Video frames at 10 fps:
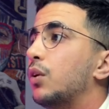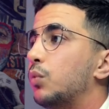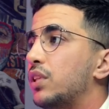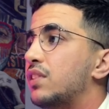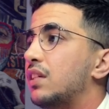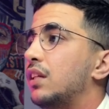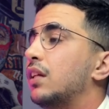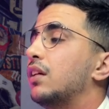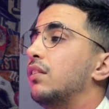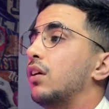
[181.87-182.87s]
we'll see
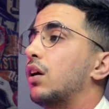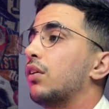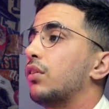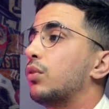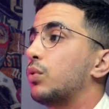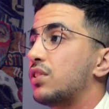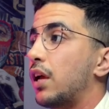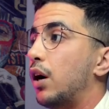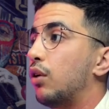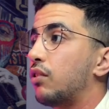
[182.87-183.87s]
the color. Once I
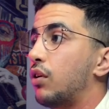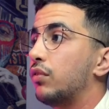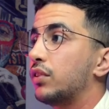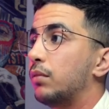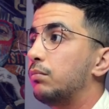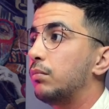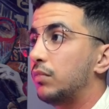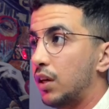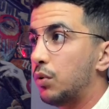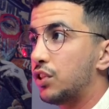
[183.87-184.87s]
hover over them,
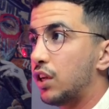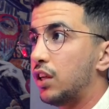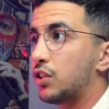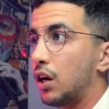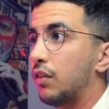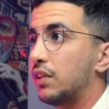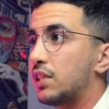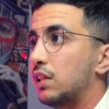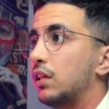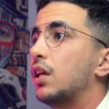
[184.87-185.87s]
they will change obviously.